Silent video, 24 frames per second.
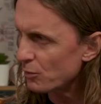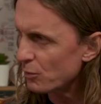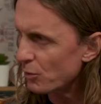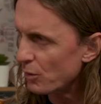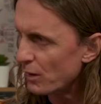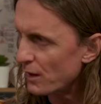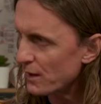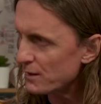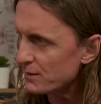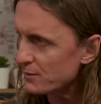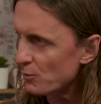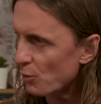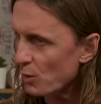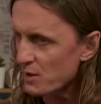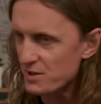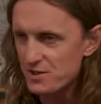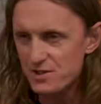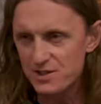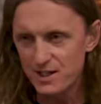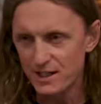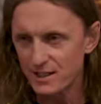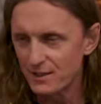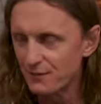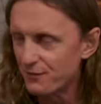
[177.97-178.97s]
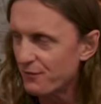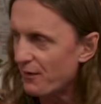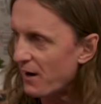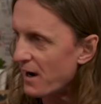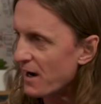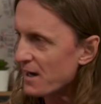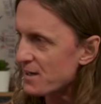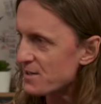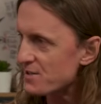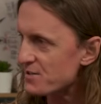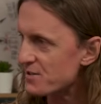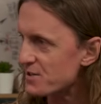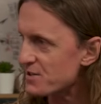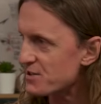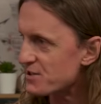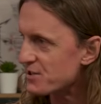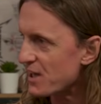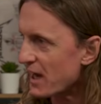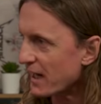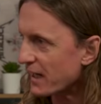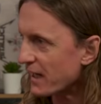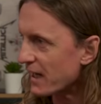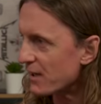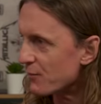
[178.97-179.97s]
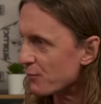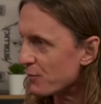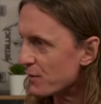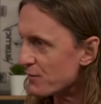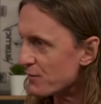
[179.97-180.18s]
what signifies this decade